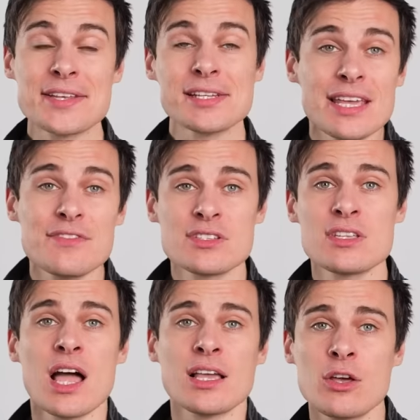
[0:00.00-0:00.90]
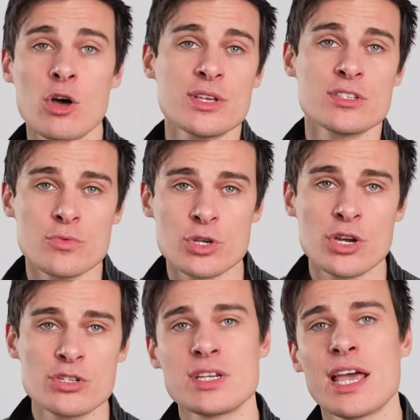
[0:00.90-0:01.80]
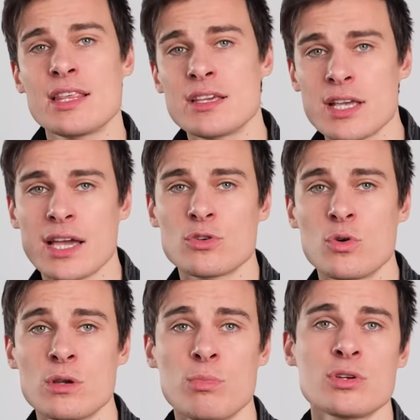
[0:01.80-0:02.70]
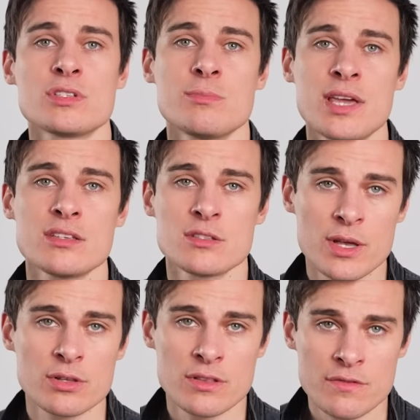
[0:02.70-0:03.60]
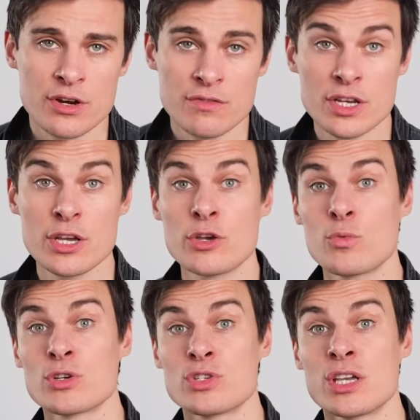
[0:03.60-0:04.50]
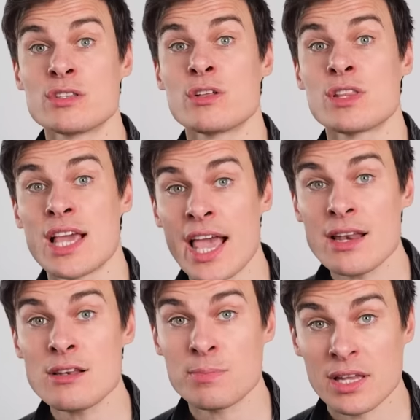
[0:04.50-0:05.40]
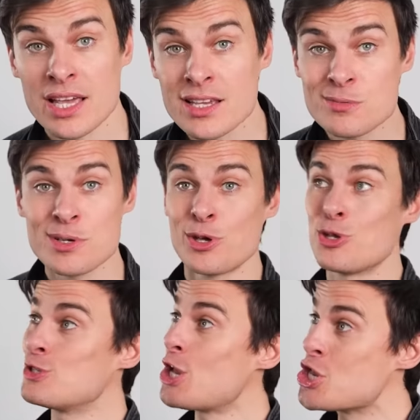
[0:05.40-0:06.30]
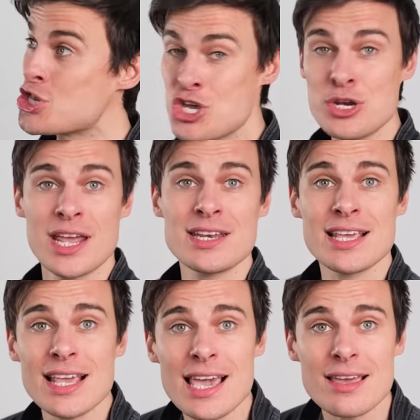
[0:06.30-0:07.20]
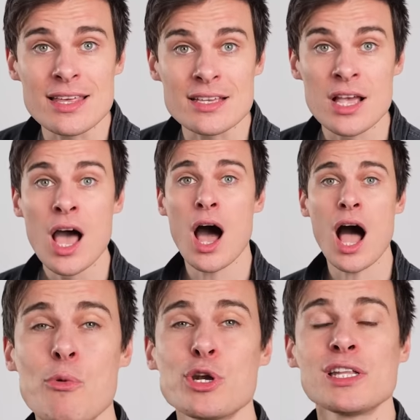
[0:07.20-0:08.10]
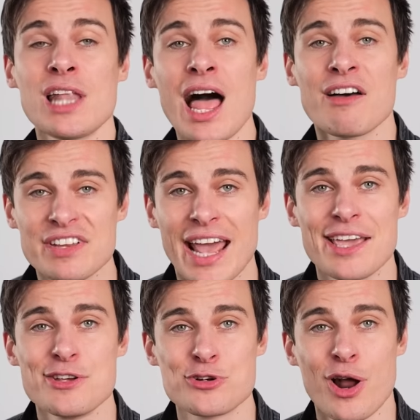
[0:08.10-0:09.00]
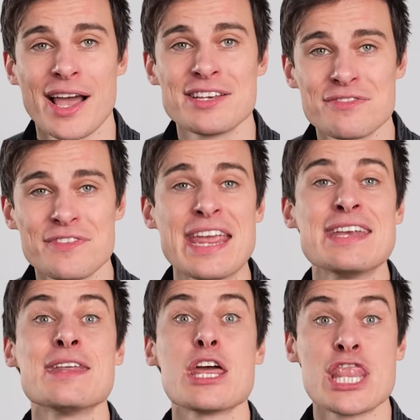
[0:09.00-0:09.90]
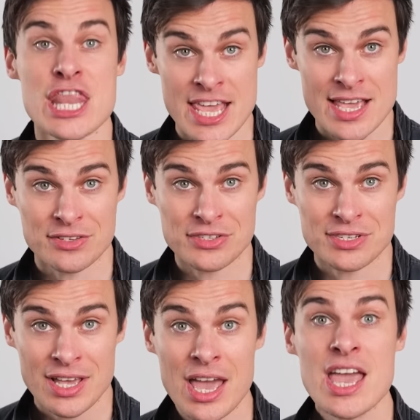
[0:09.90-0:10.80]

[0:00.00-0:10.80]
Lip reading: Wait to leave your snarky comments that regurgitate the exact talking points that are being dispelled in the very video you're watching until the end, please, because you need to hear this. I want to laugh at how you try and defend this.